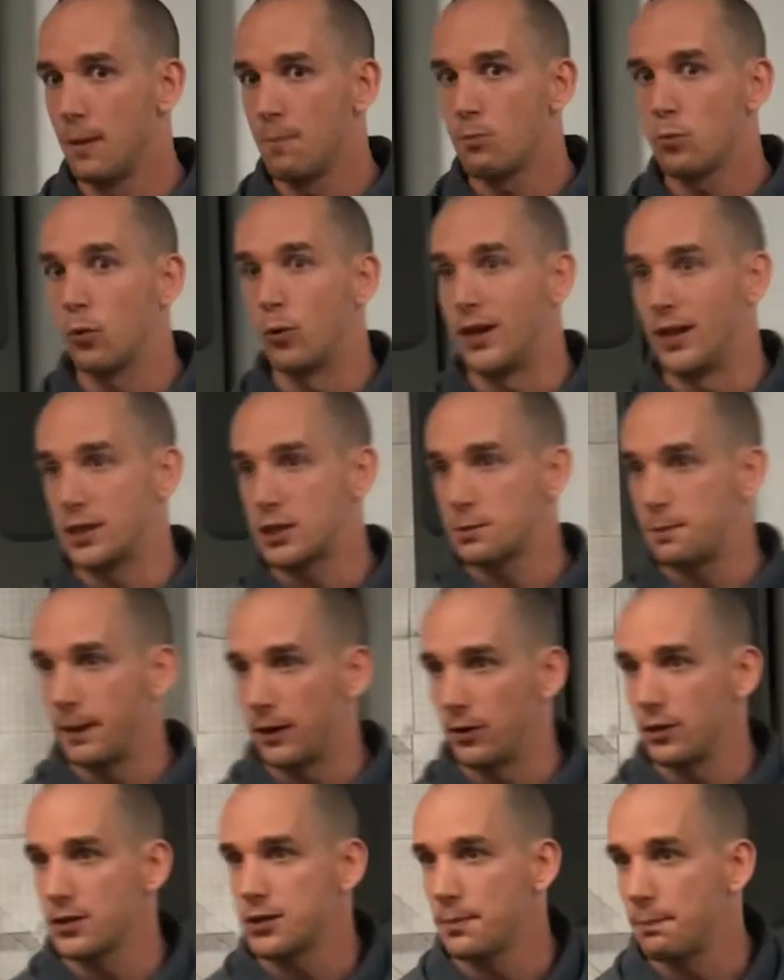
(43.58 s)
When you
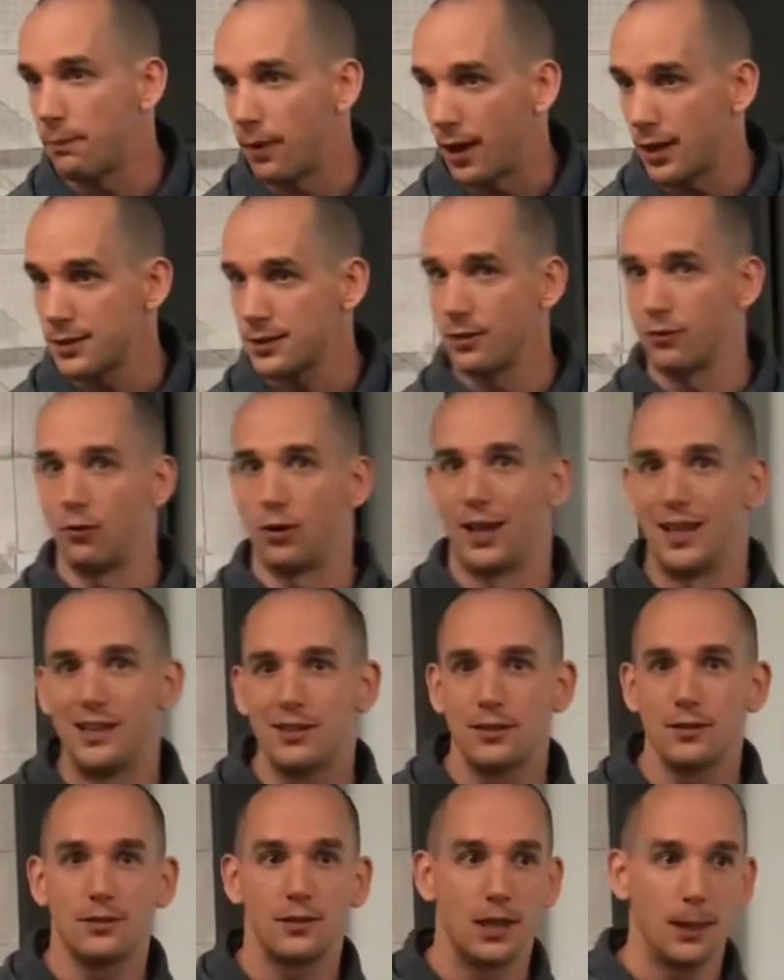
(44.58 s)
experience a positive
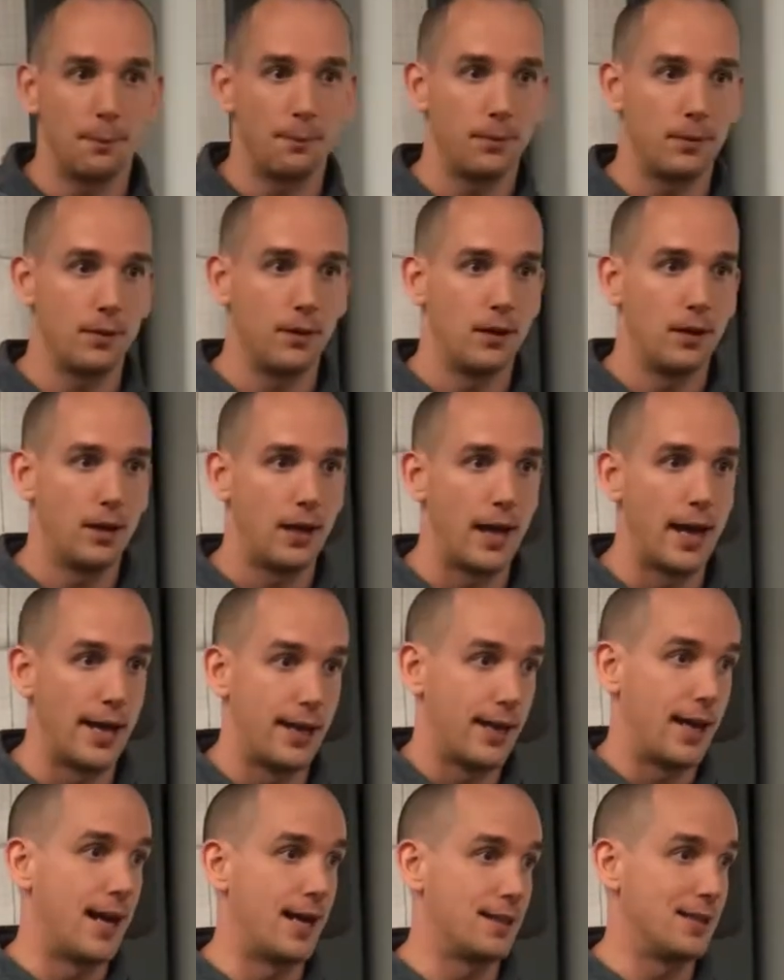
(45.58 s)
relationship, and
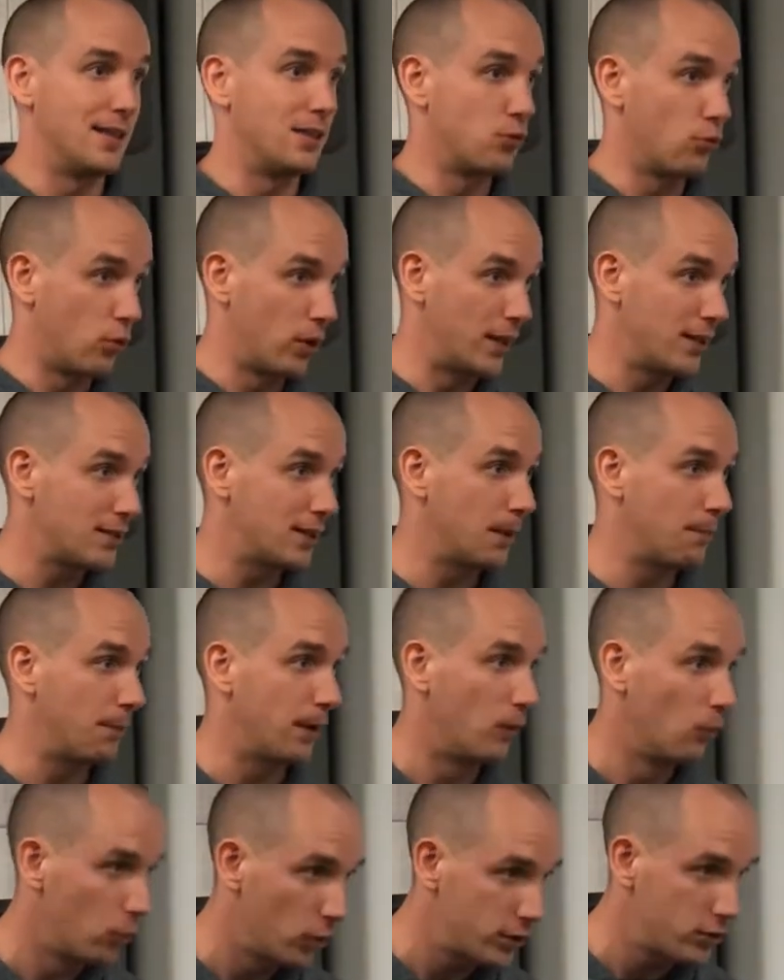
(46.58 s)
that is a relationship
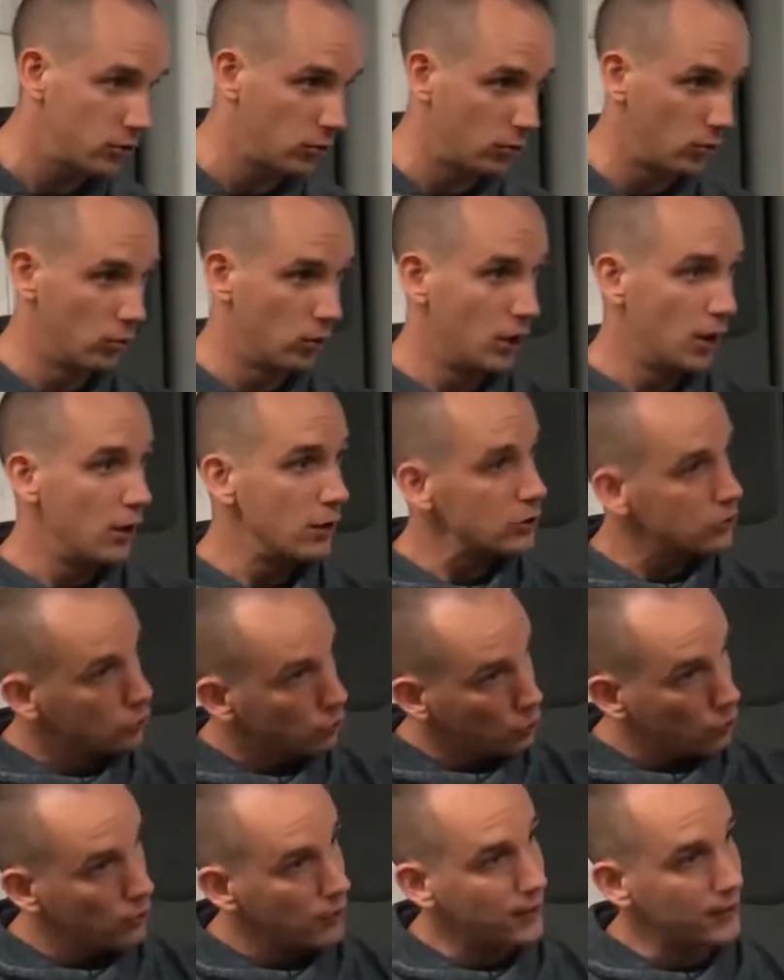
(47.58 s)
in which you
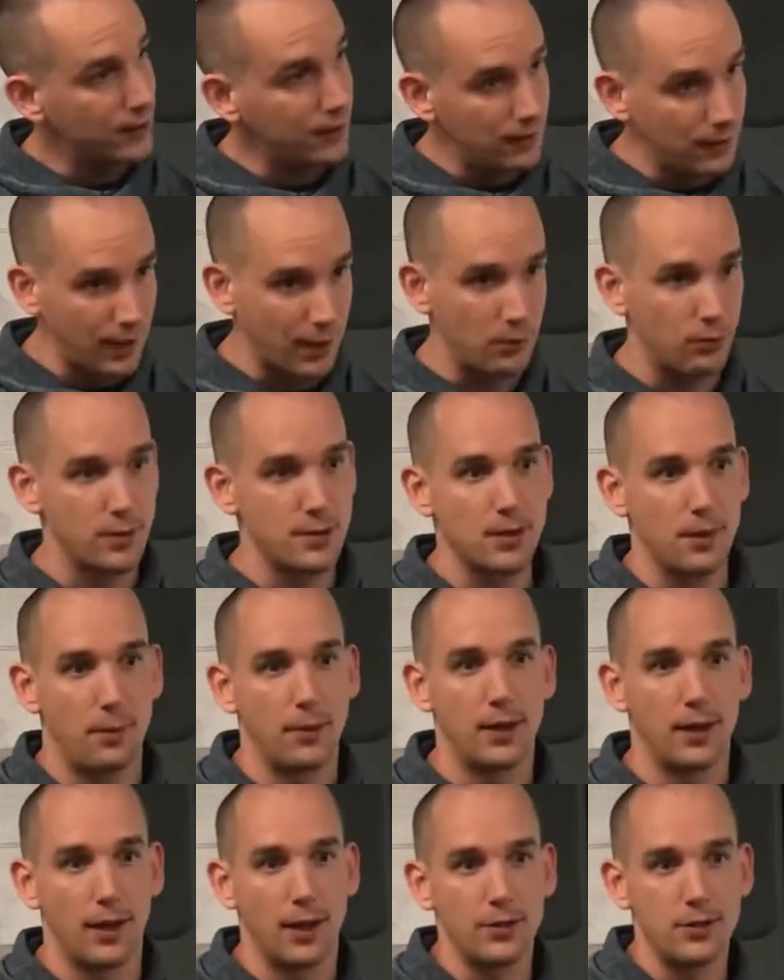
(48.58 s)
truly connect with
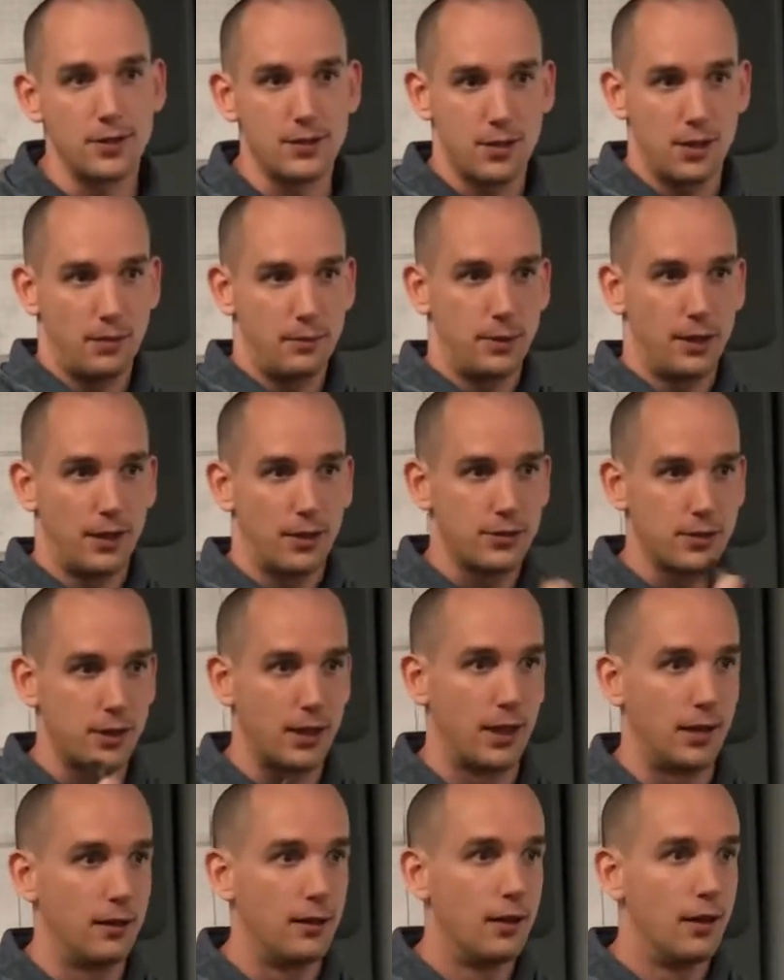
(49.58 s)
somebody else and somebody else
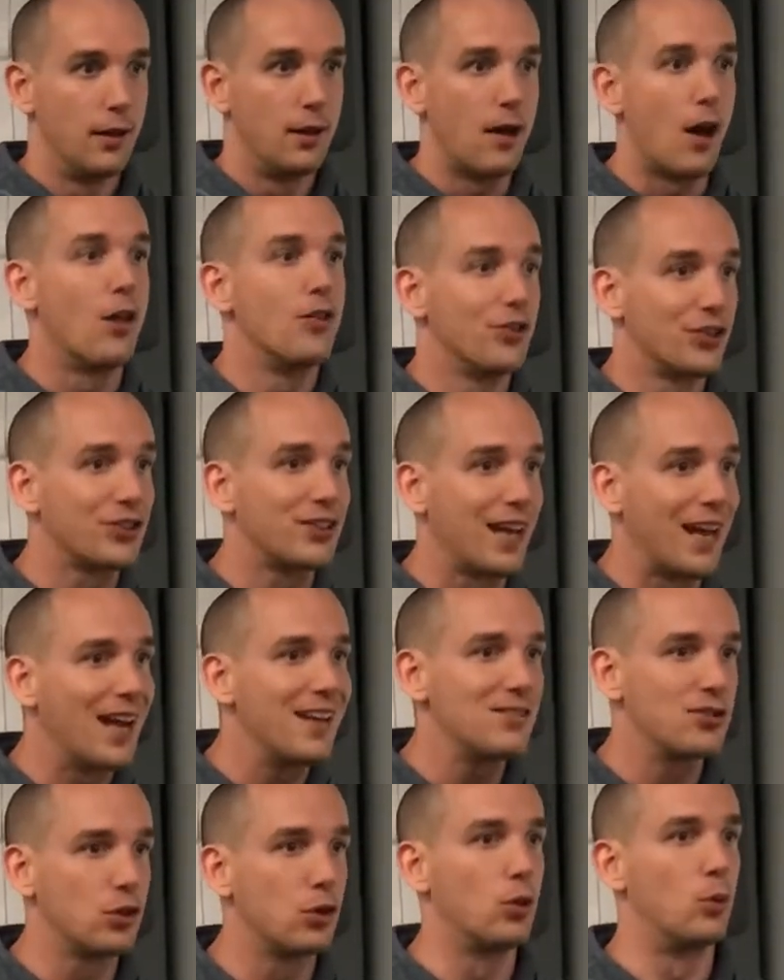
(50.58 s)
can
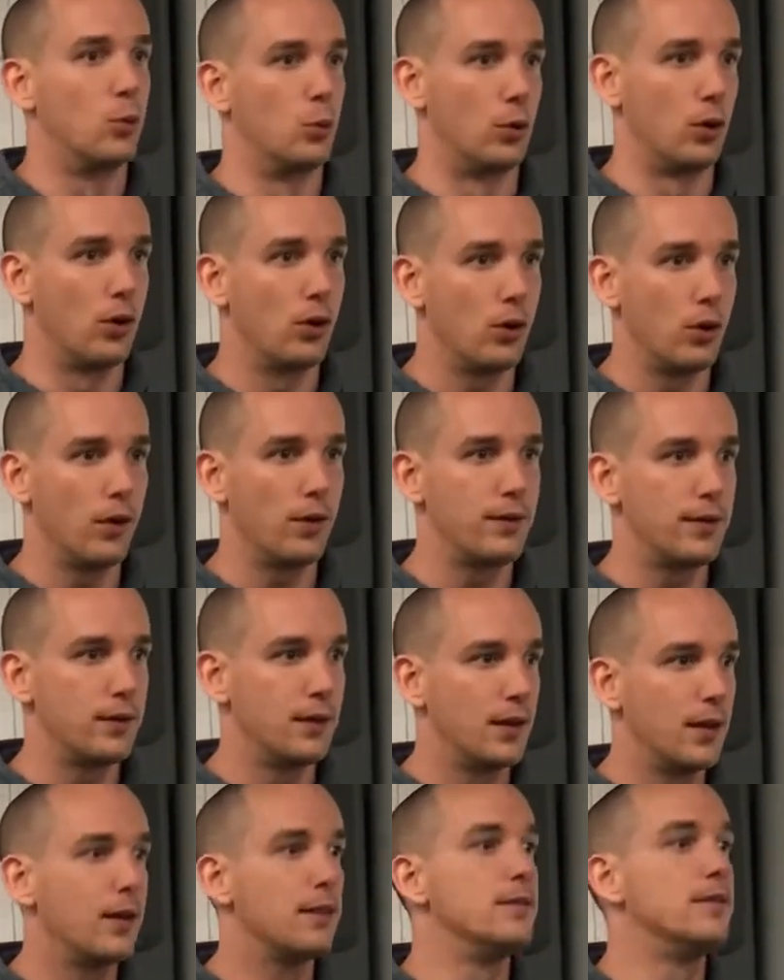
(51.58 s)
understand your world,
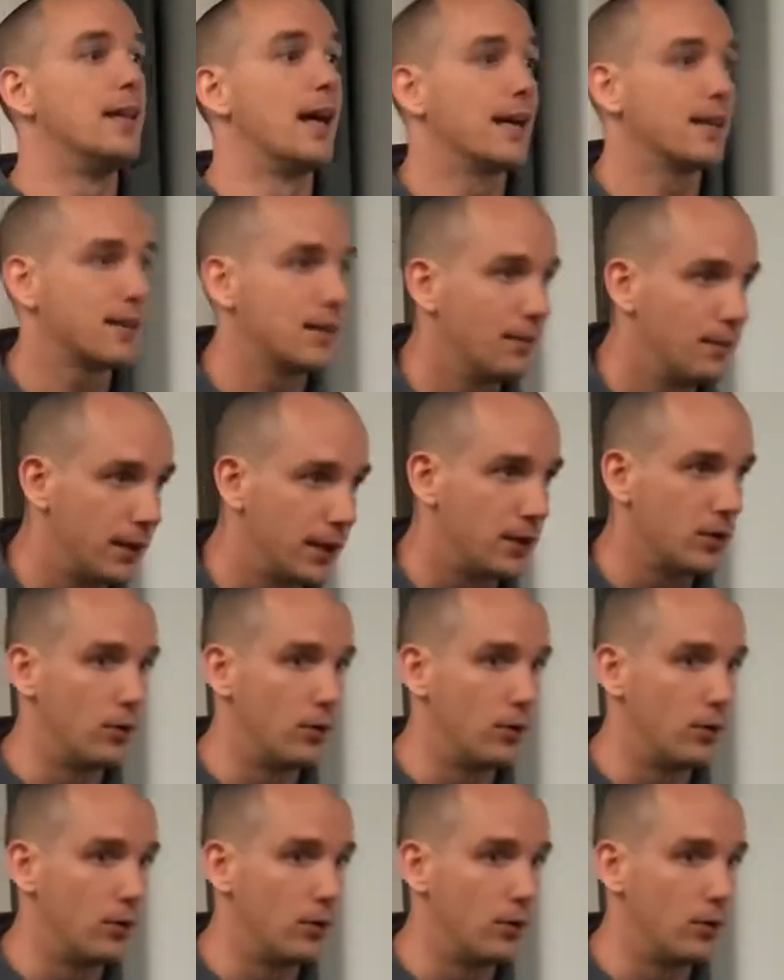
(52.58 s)
that can make you